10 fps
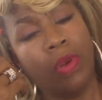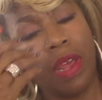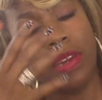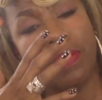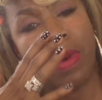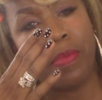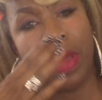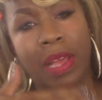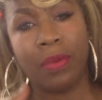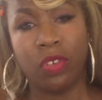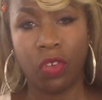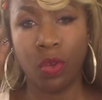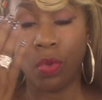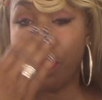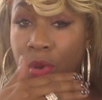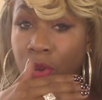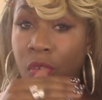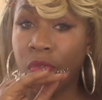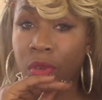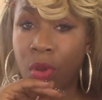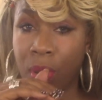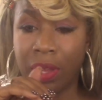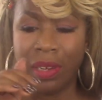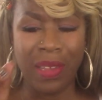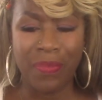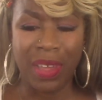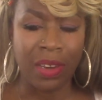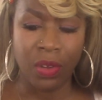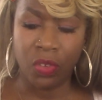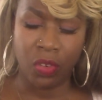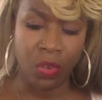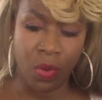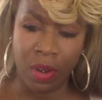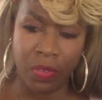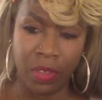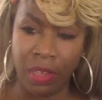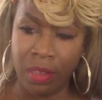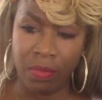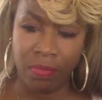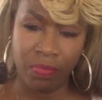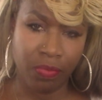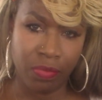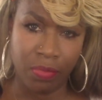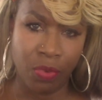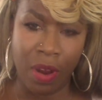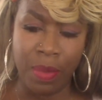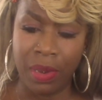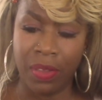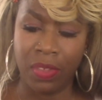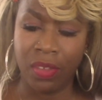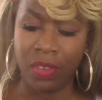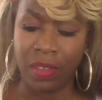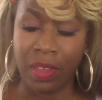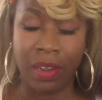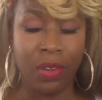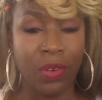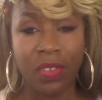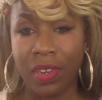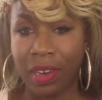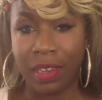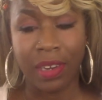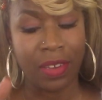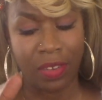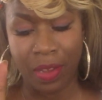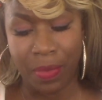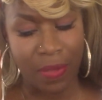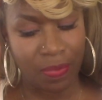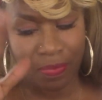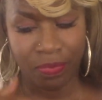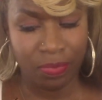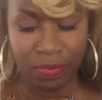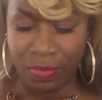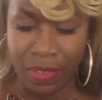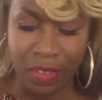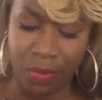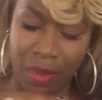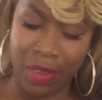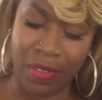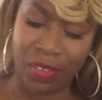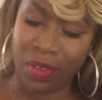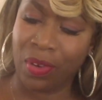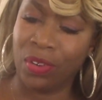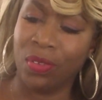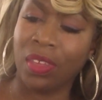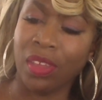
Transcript: need my makeup to remove quickly, I don't do all of the priming and things like that. I know it's not a good idea, but that's me. That's how I do things.